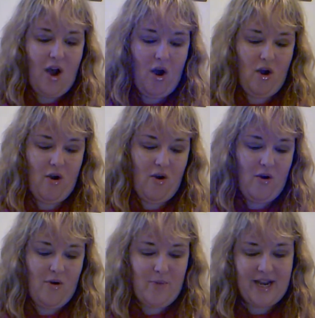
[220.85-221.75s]

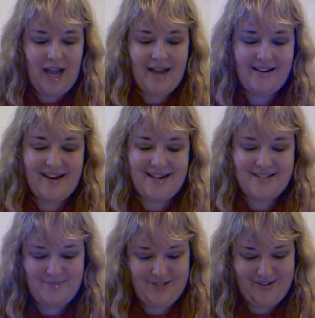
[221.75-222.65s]
Oh my god, guys,
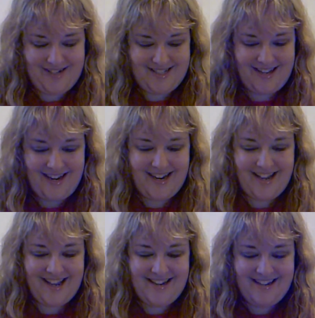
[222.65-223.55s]
I'm so
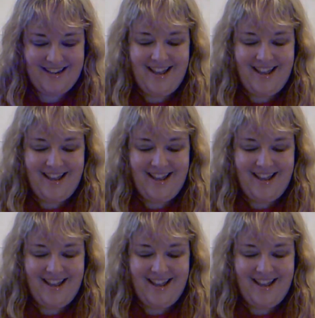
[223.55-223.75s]
excited.